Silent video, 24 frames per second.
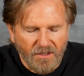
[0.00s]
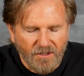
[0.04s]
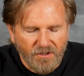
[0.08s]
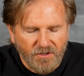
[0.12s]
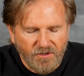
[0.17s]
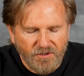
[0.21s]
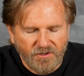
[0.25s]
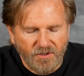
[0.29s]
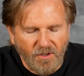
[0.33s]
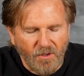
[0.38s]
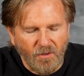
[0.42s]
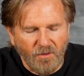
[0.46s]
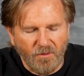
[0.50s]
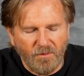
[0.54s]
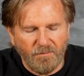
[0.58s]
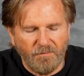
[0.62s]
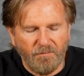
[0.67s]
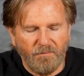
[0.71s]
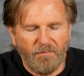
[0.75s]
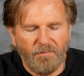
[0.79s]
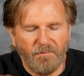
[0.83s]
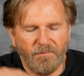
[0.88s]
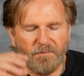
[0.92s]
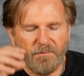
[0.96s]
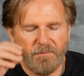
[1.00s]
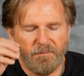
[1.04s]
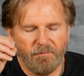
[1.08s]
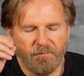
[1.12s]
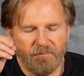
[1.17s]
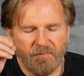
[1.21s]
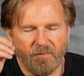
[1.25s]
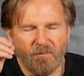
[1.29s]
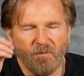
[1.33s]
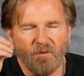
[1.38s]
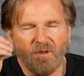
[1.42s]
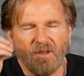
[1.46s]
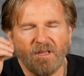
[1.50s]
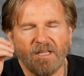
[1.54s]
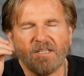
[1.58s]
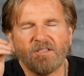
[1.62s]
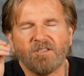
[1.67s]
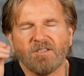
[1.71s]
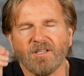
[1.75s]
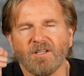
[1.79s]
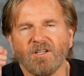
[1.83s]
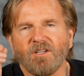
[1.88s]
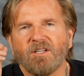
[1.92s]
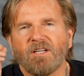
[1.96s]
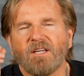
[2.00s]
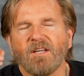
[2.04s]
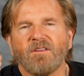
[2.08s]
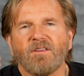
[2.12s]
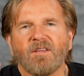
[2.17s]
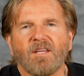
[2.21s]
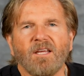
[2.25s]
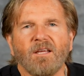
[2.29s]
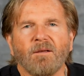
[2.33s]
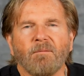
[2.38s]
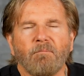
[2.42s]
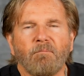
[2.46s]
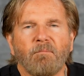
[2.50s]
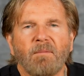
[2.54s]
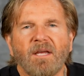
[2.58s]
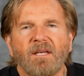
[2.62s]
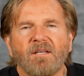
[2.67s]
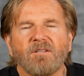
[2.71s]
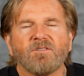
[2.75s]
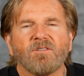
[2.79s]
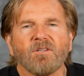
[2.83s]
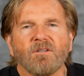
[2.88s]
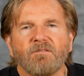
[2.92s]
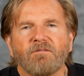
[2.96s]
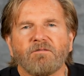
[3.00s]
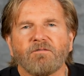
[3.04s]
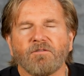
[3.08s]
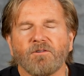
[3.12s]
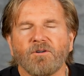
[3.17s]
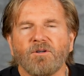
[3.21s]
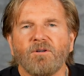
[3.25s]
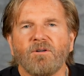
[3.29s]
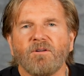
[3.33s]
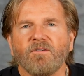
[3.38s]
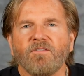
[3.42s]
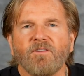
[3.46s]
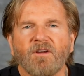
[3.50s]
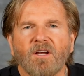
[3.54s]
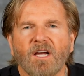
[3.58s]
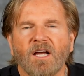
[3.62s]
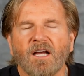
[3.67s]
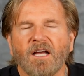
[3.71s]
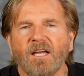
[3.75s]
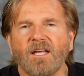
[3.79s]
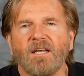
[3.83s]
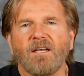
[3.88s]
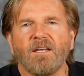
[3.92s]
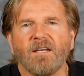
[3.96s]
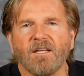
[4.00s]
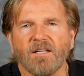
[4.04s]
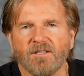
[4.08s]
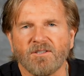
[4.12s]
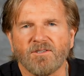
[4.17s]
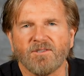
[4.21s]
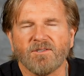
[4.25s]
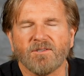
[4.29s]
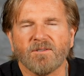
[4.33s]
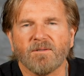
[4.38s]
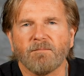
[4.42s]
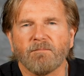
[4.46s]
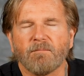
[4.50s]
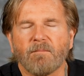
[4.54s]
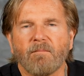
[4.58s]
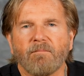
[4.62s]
So let's look at the amazing fruit of kindness.